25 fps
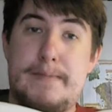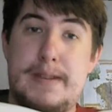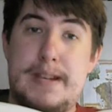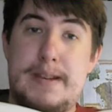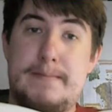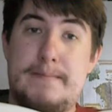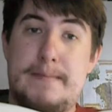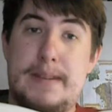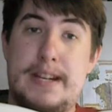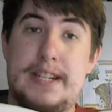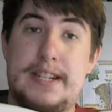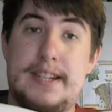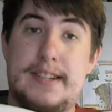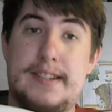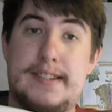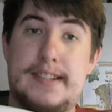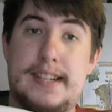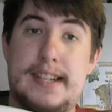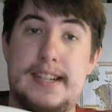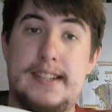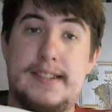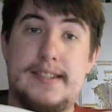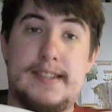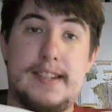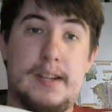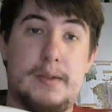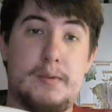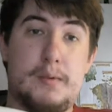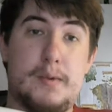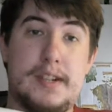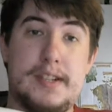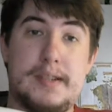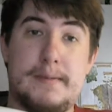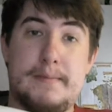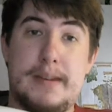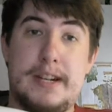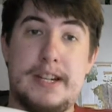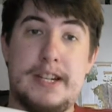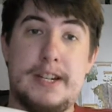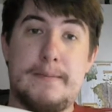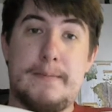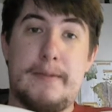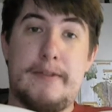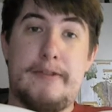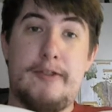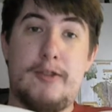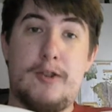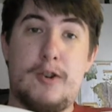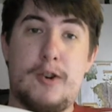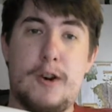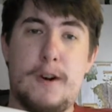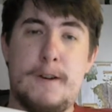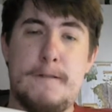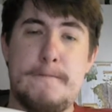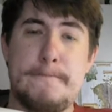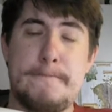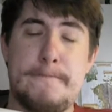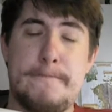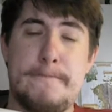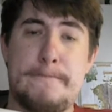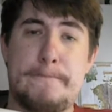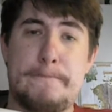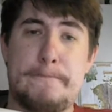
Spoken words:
been mentioned since and wasn't mentioned before.